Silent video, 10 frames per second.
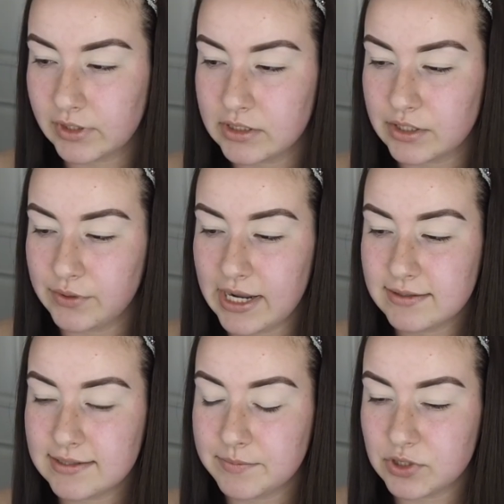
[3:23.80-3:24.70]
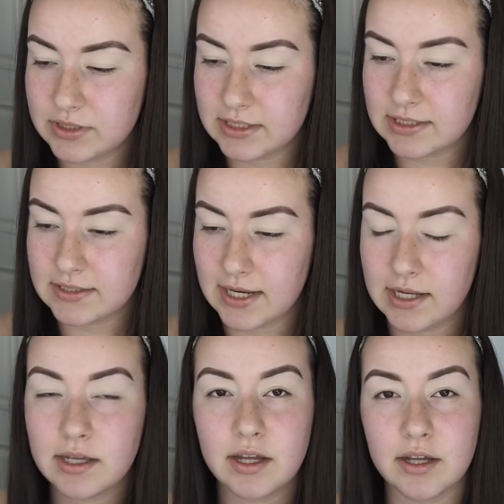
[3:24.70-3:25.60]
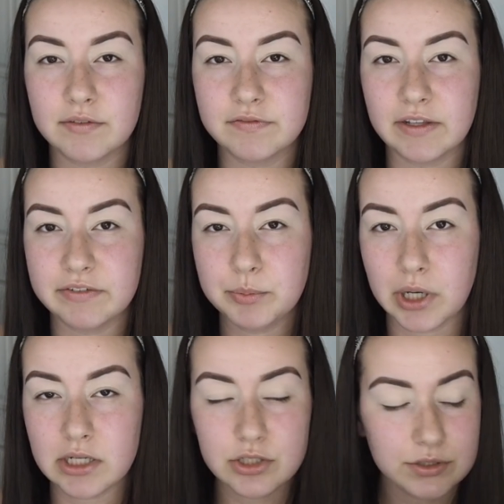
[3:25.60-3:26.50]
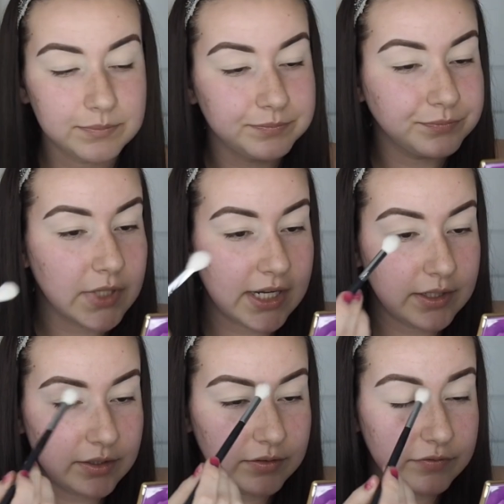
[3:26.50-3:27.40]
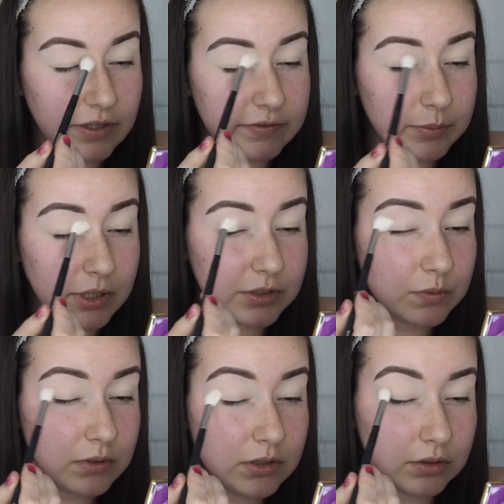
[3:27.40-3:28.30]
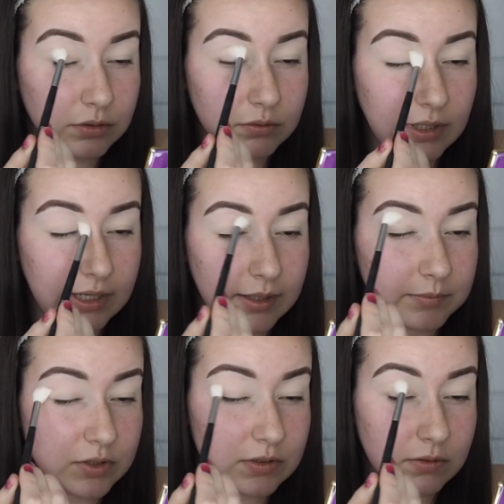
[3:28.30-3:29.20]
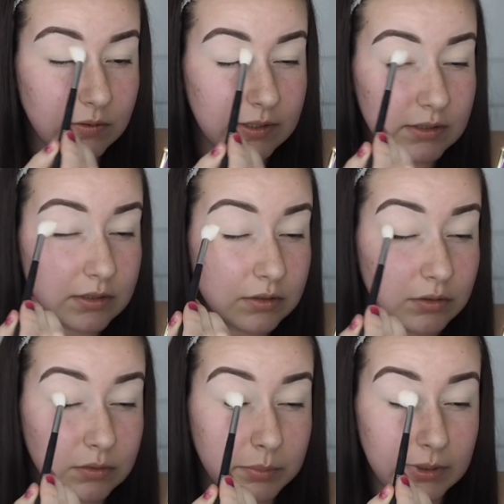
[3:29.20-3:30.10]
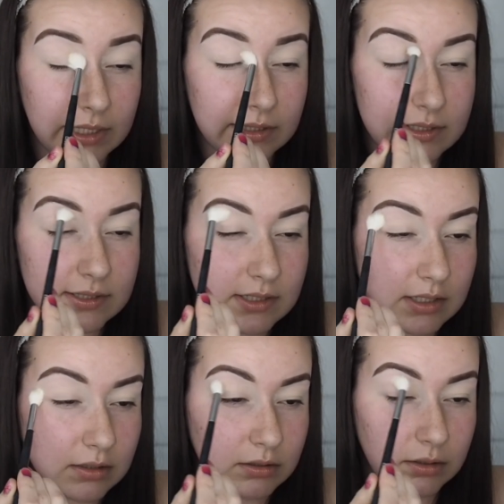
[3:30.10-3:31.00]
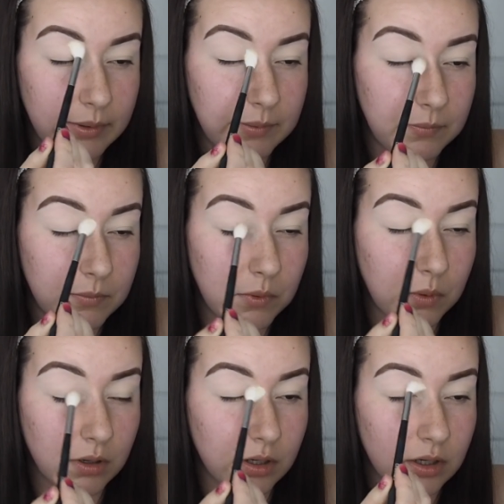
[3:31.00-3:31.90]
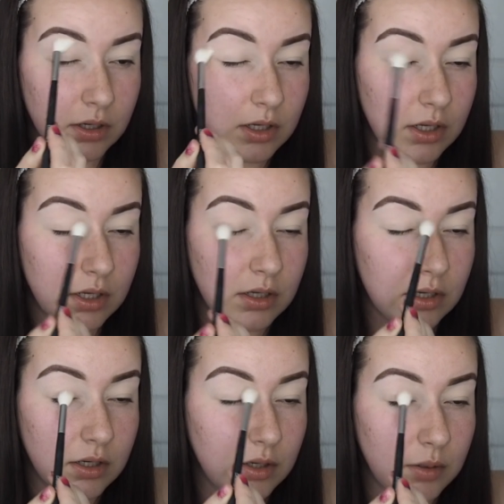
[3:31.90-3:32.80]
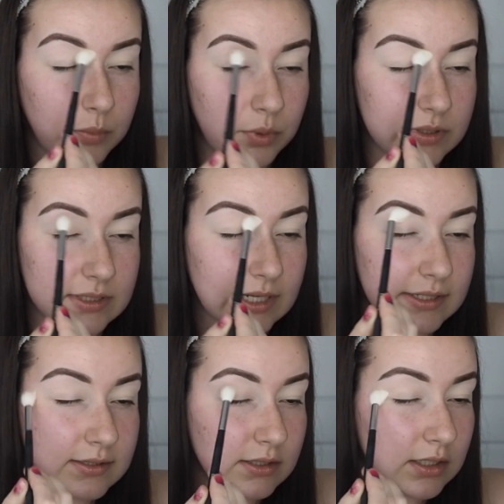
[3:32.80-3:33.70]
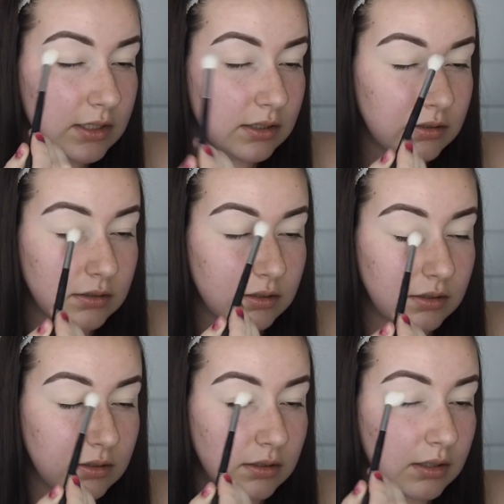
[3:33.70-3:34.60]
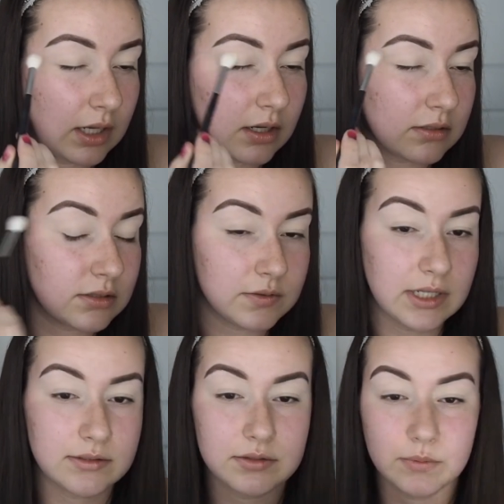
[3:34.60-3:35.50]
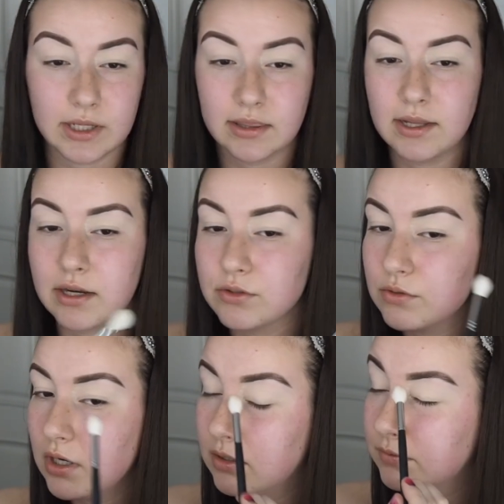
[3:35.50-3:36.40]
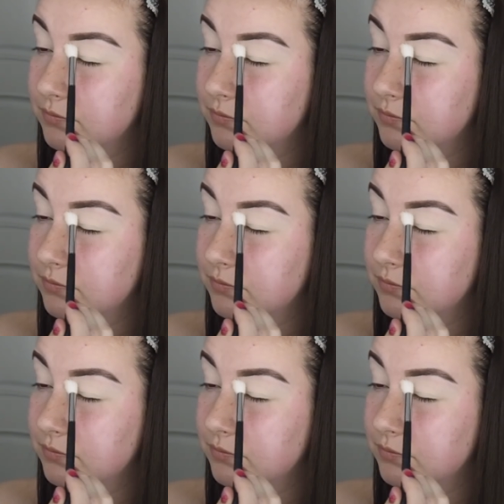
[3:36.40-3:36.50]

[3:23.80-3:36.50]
So next I'm just going to take a fluffy brush. Any fluffy brush will do, and I'm just going to blend this in a little bit more precisely and also dust away the extra.